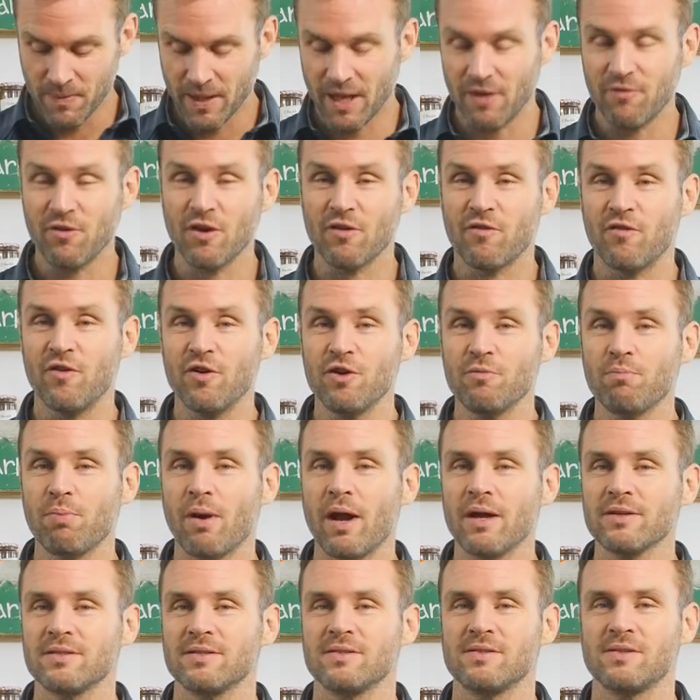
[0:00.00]
If your food
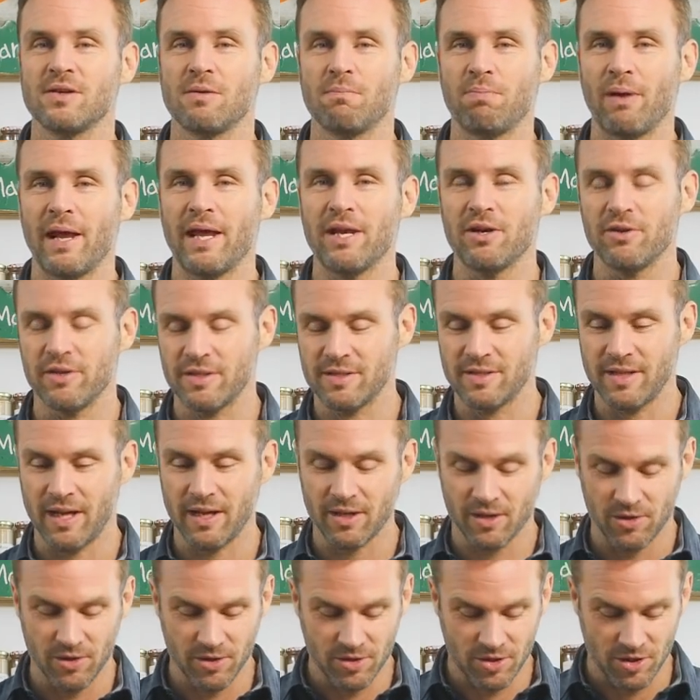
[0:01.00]
processor or blender isn't
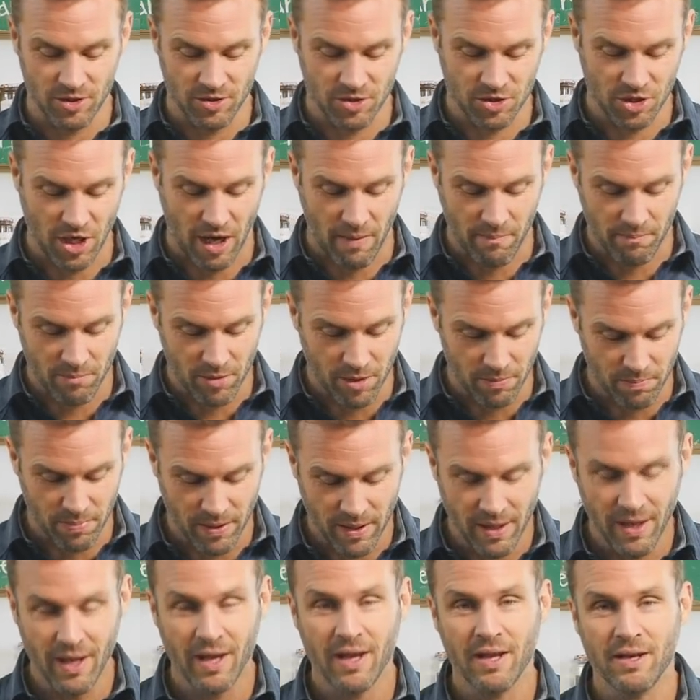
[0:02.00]
that good, just chop them up.
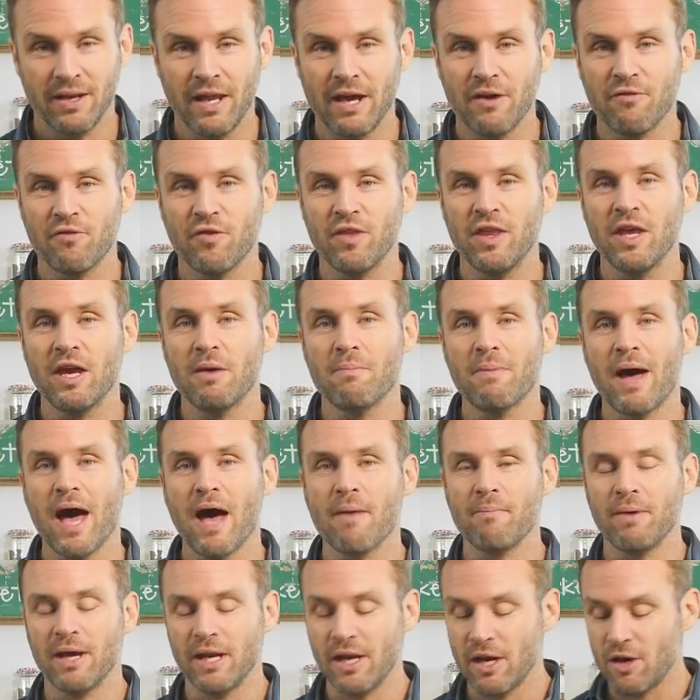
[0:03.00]
Now for the
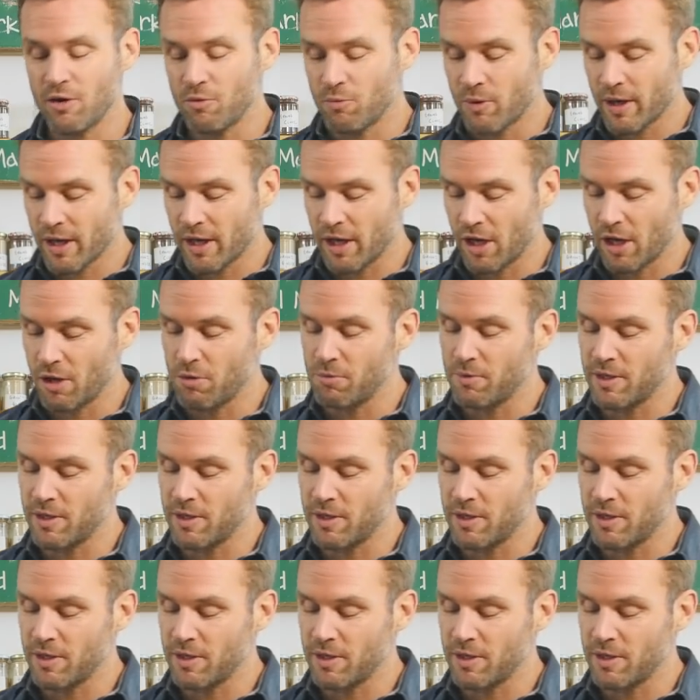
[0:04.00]
umami note, we're gonna go